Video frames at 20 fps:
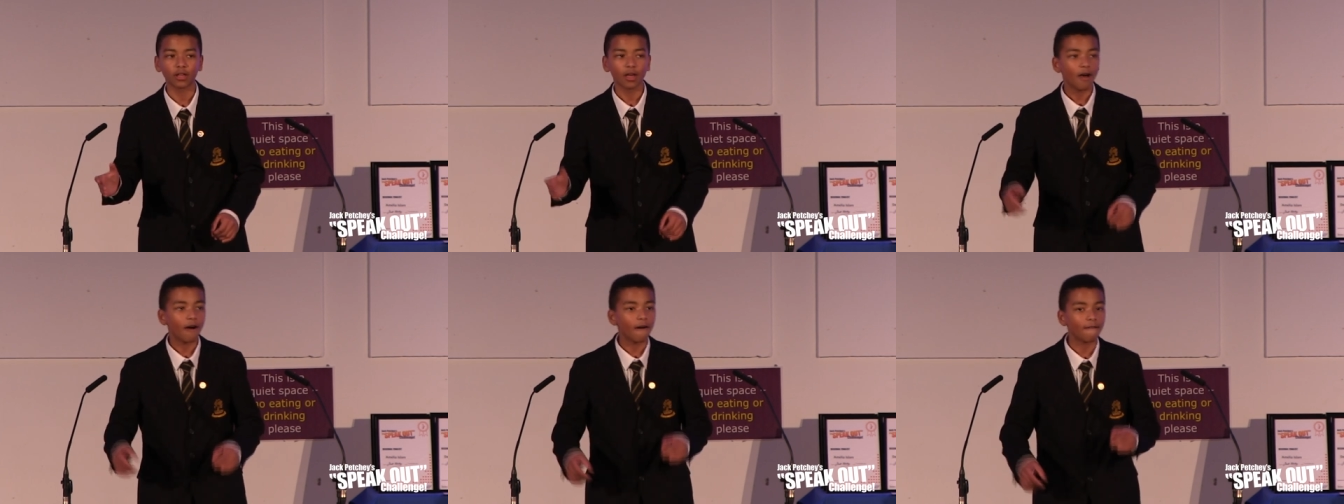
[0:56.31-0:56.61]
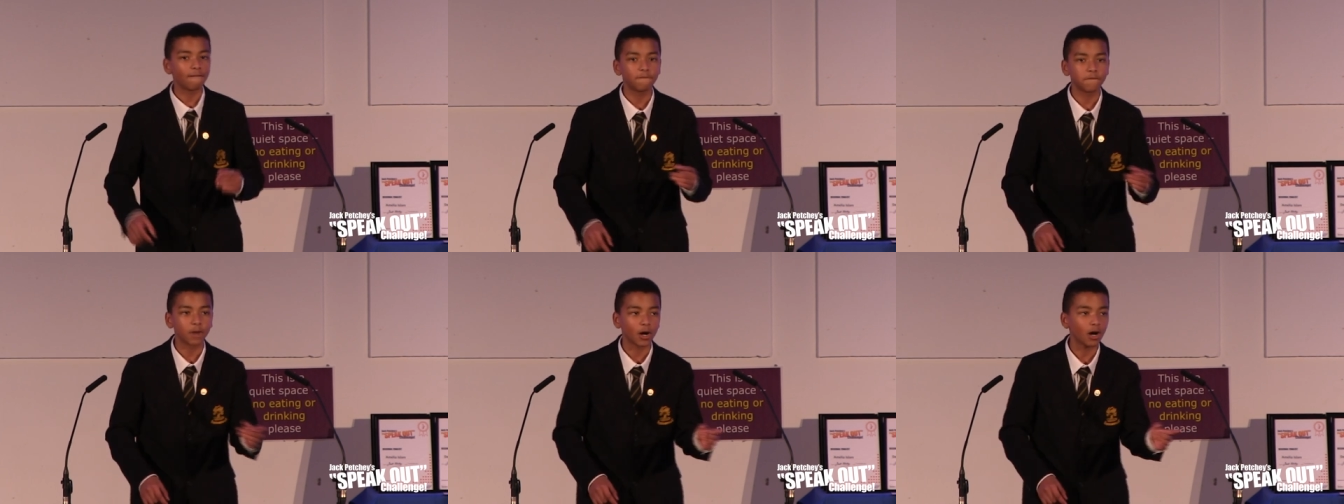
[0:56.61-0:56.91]
A
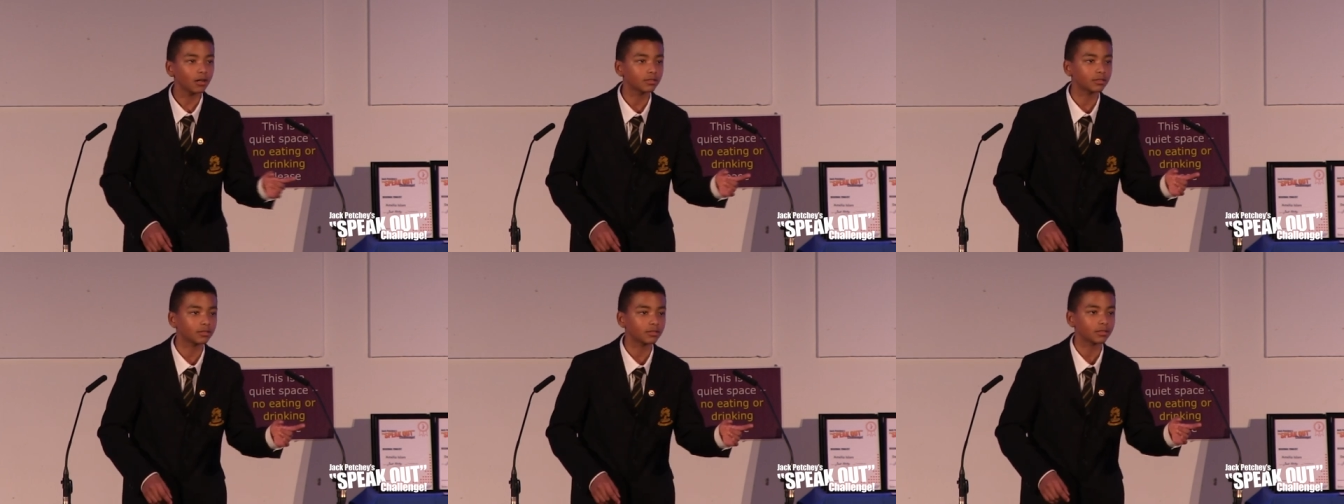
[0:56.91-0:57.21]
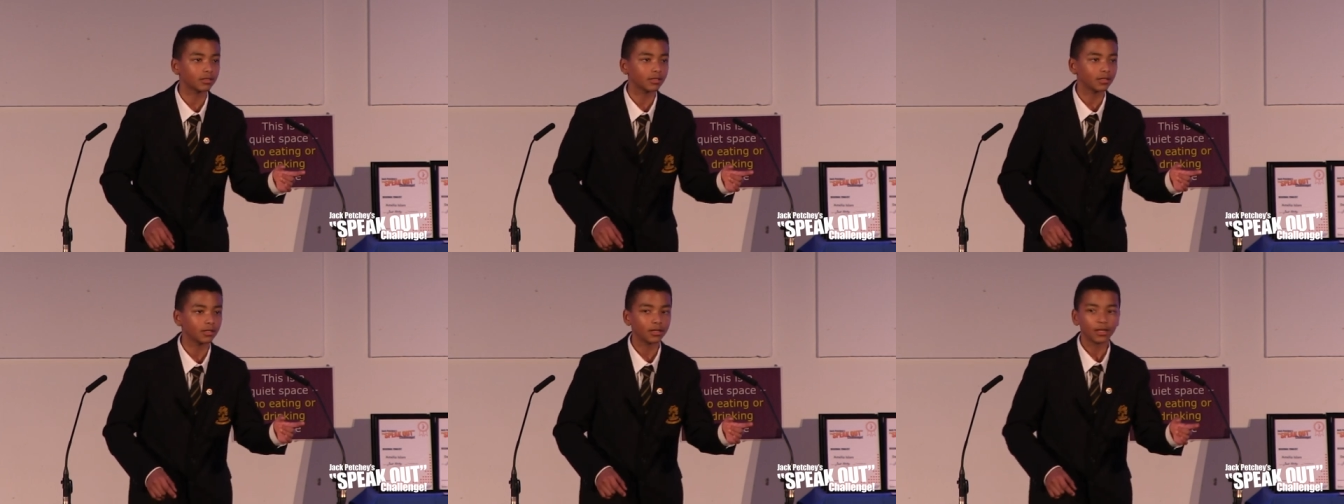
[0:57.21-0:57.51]
fox,
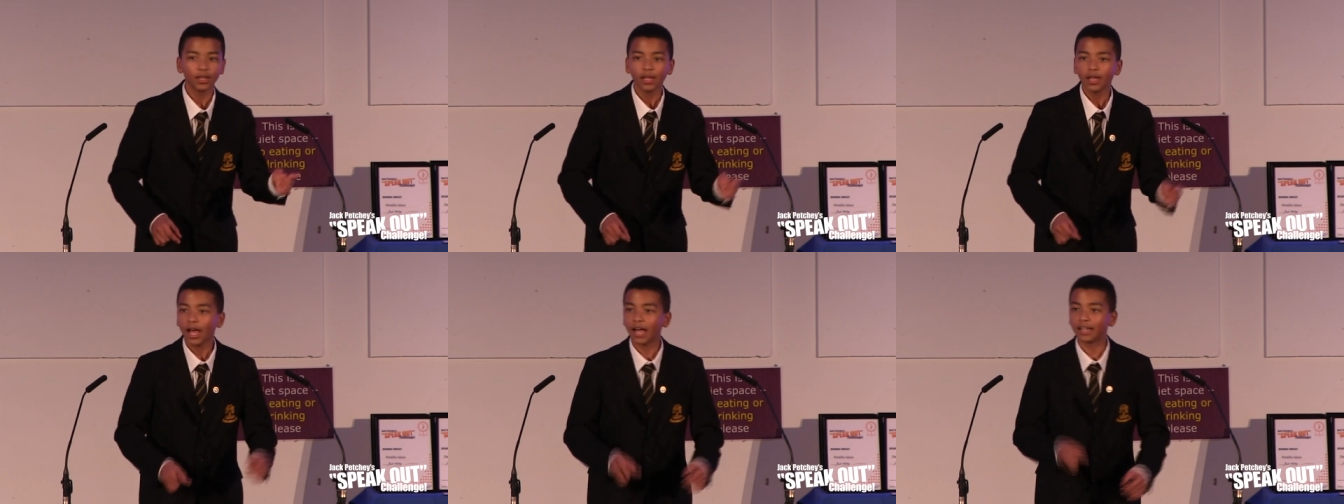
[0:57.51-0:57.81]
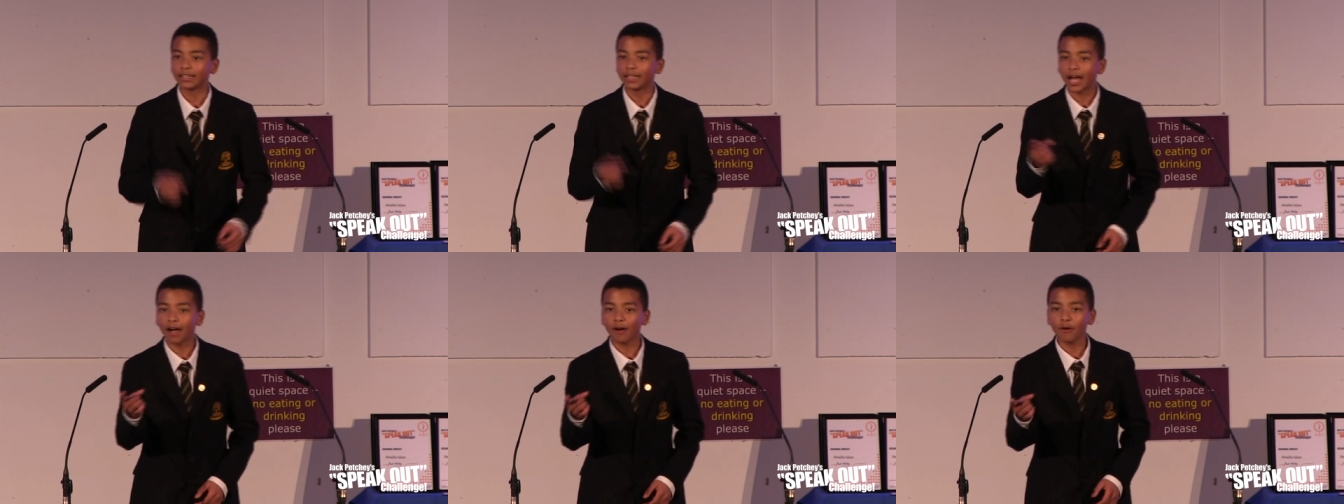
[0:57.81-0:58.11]
an
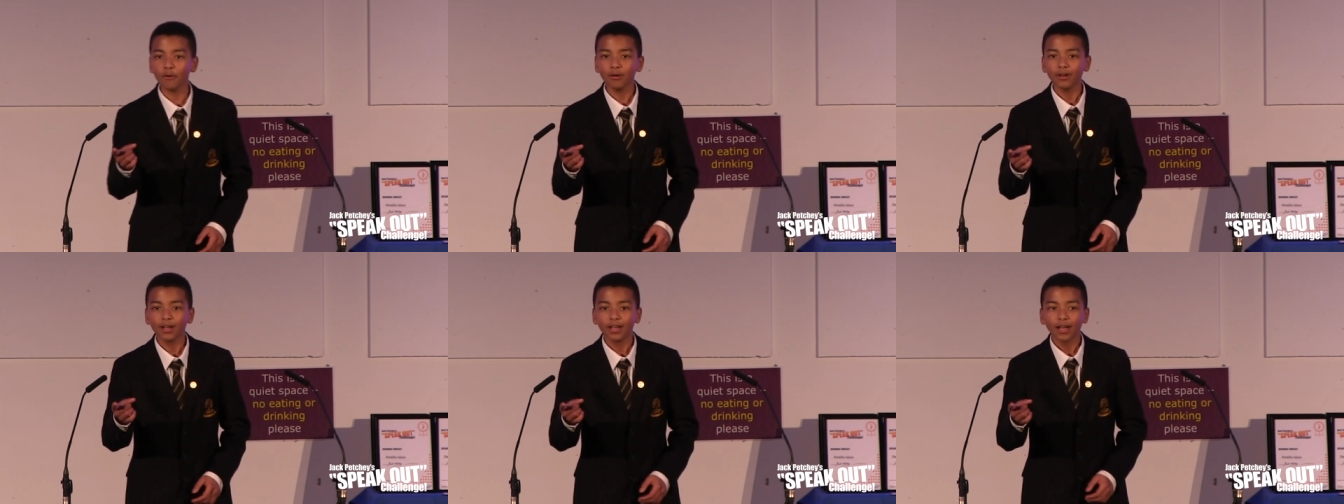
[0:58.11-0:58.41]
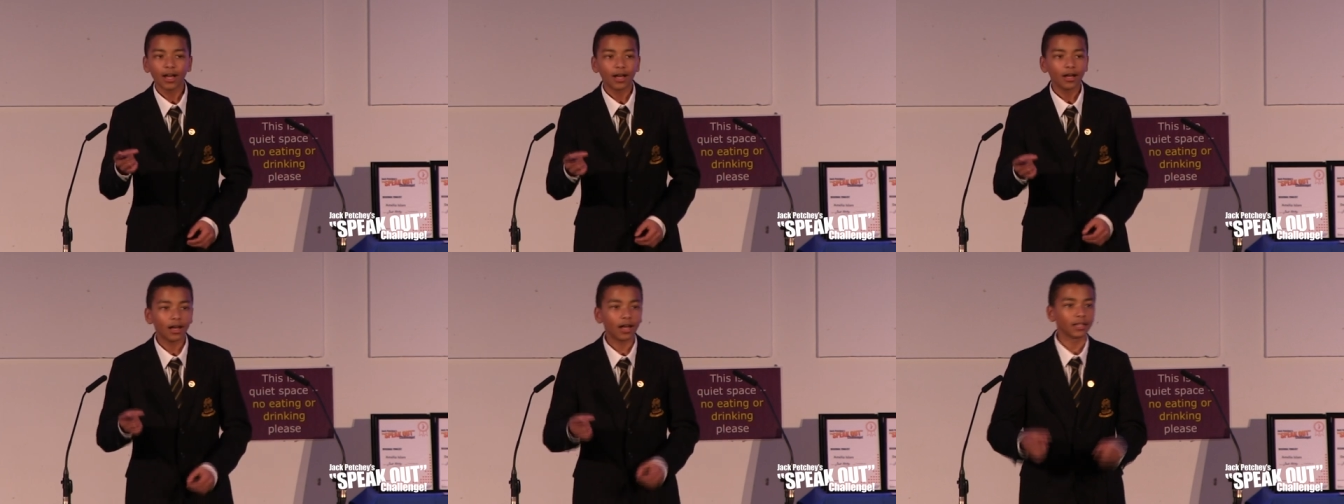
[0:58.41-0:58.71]
owl,
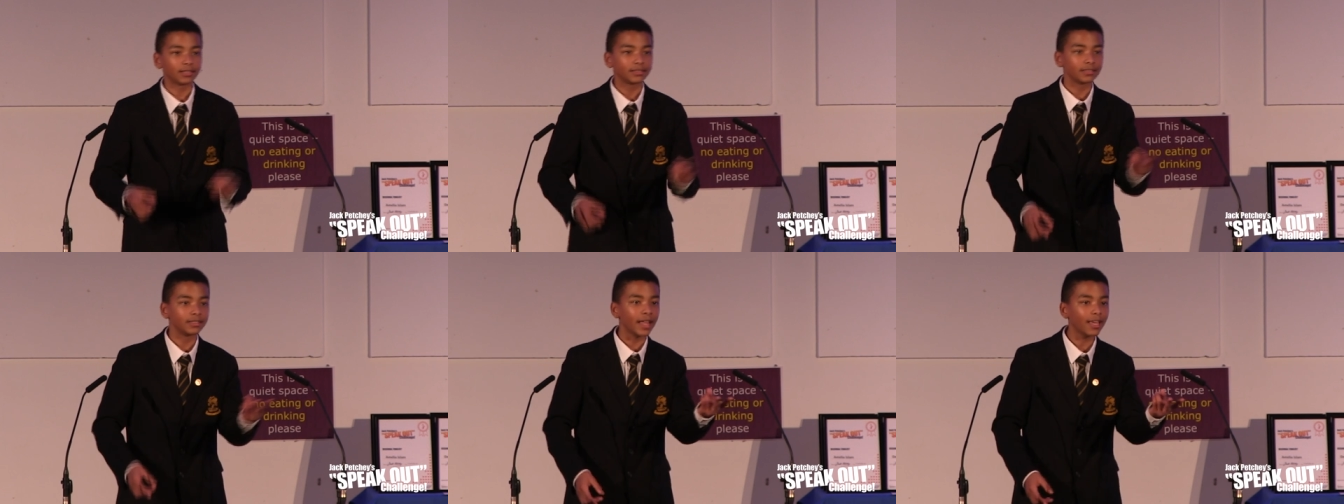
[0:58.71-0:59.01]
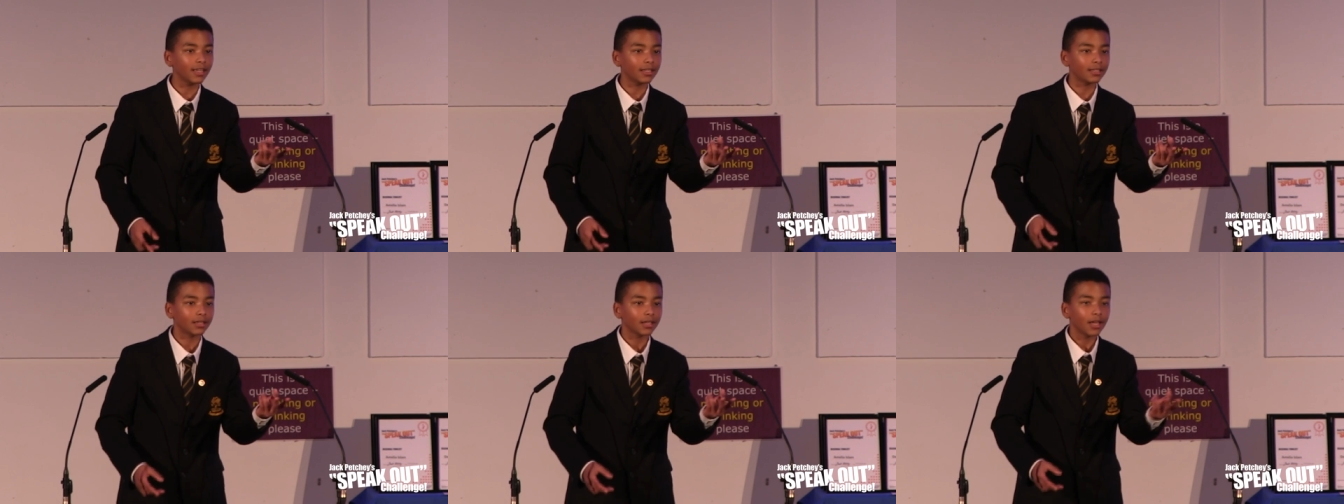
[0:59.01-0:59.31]
a snake,
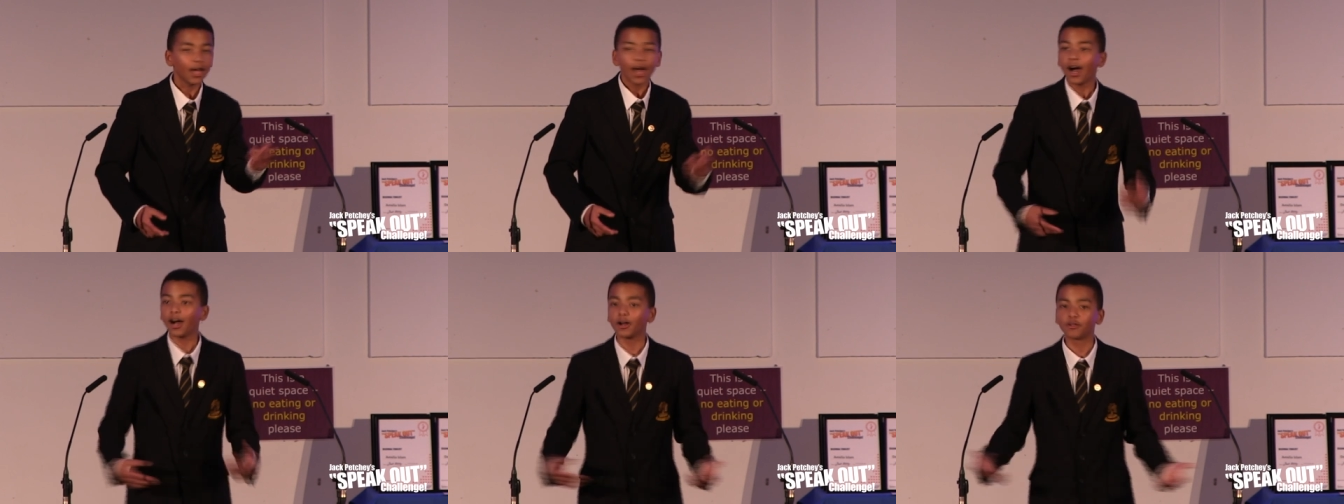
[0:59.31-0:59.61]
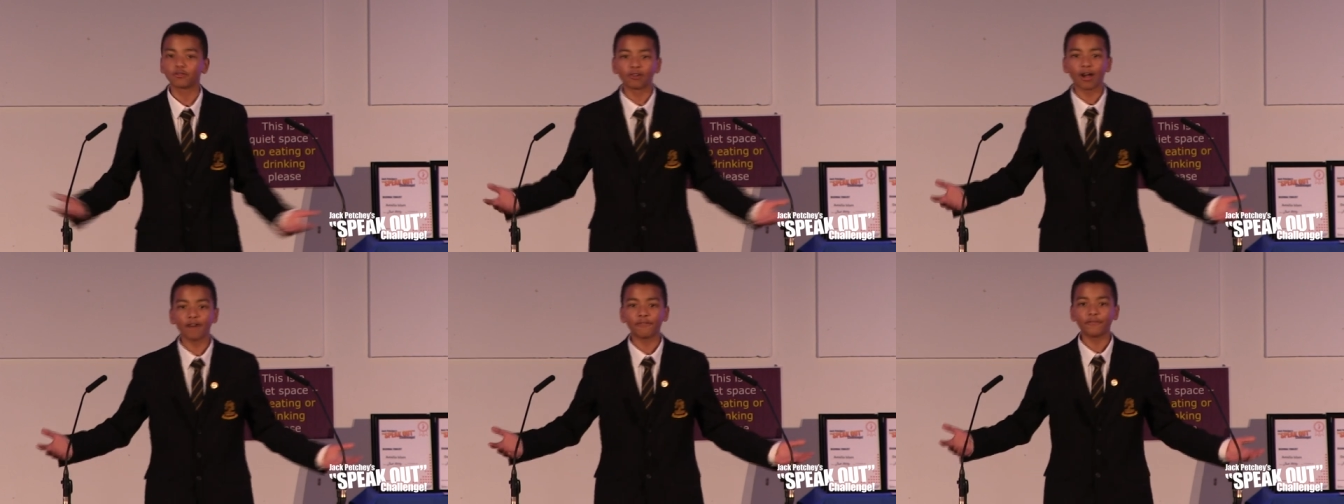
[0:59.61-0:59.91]
a
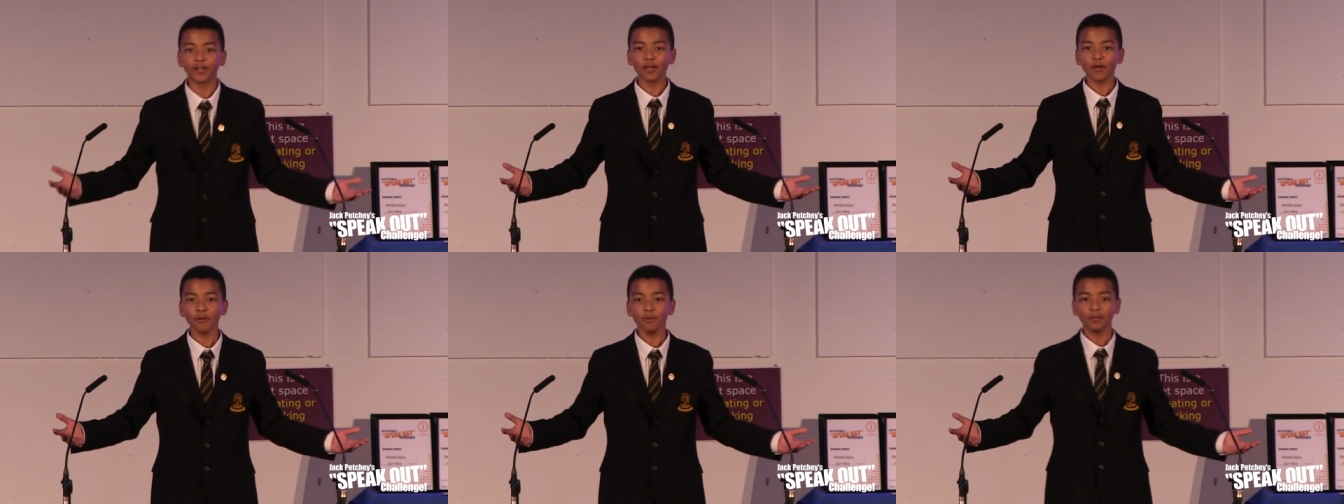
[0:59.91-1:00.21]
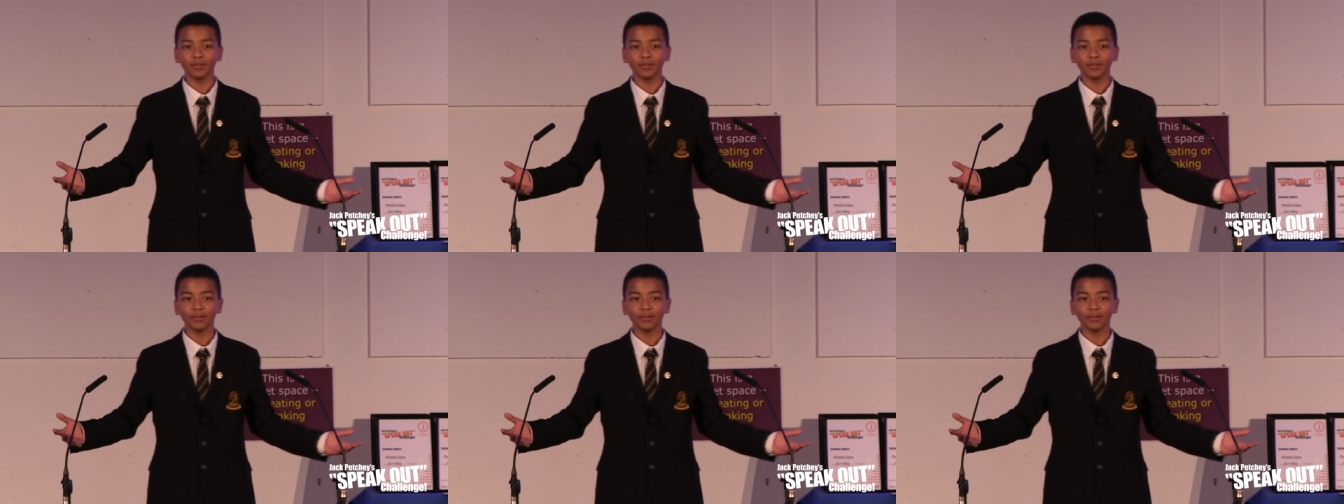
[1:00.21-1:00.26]
gruffalo.